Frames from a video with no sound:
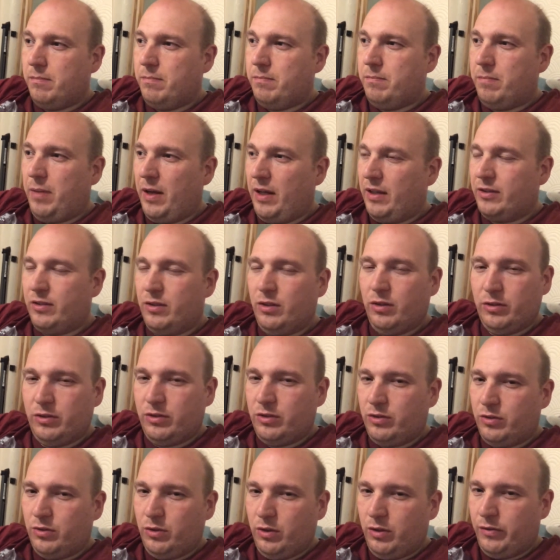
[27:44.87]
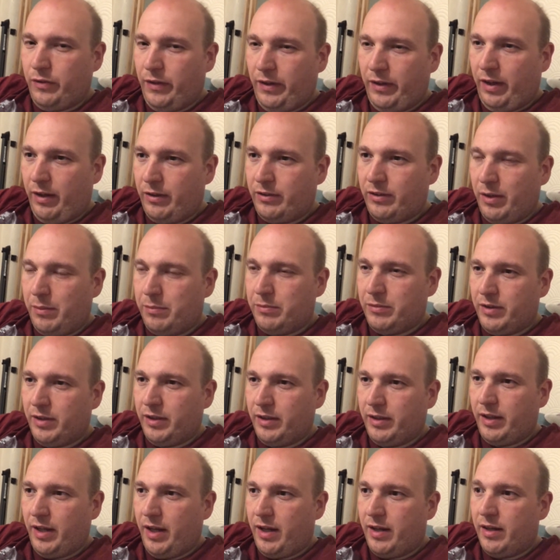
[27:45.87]
Best not to sort of attempt it
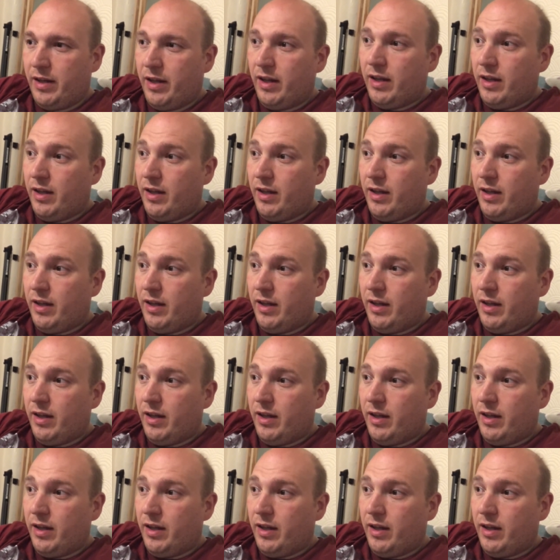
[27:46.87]
again.